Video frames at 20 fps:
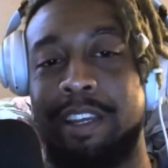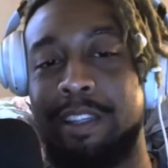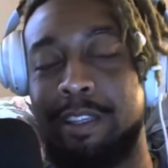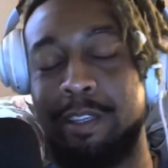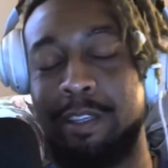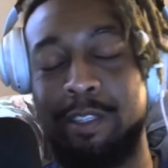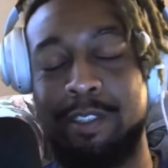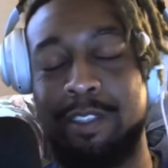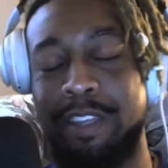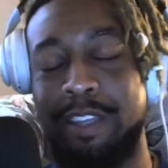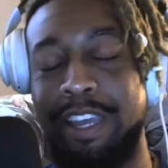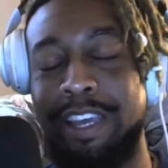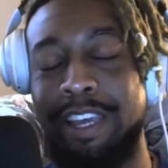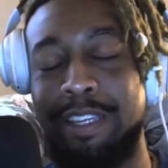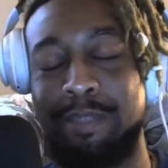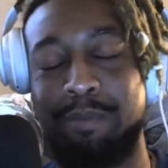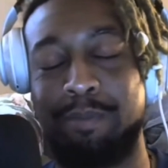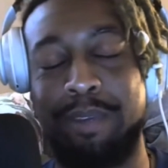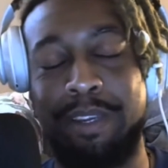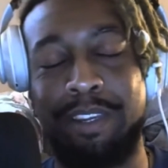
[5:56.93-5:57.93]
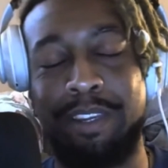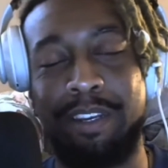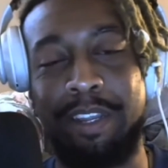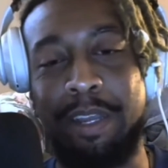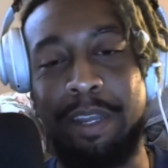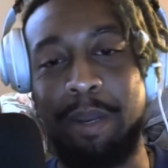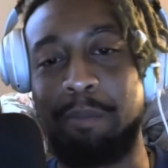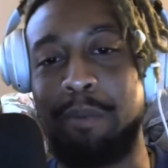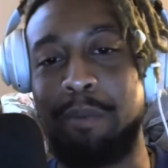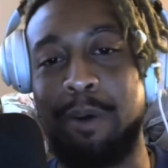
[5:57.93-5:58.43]
This has been
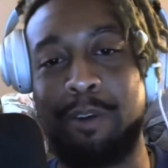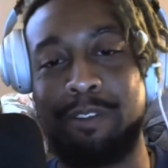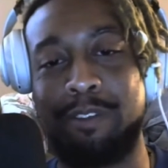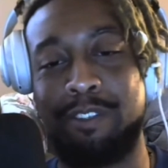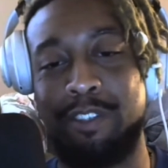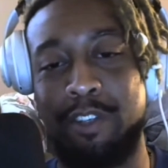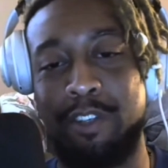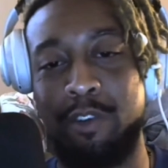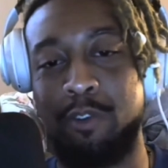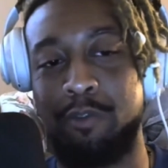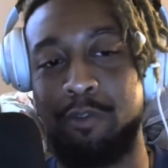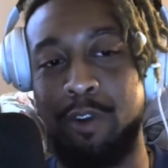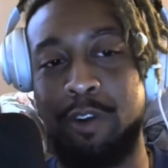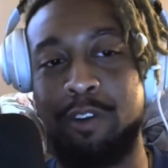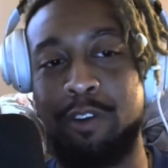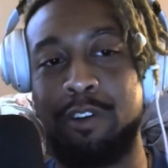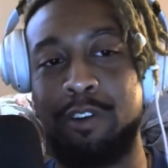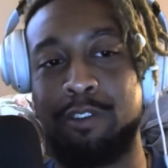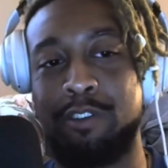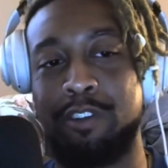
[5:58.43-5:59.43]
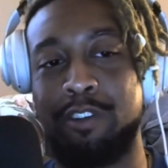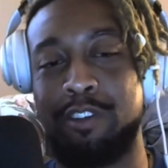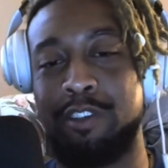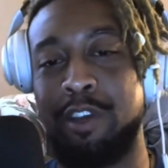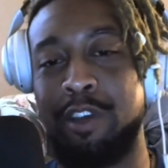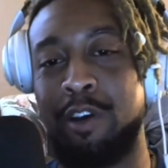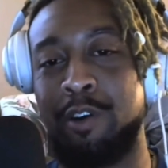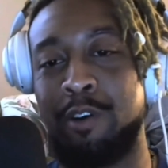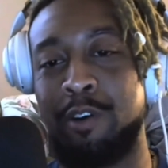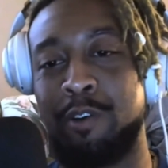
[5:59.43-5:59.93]
an emotional roller coaster, this
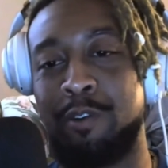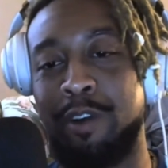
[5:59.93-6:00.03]
whole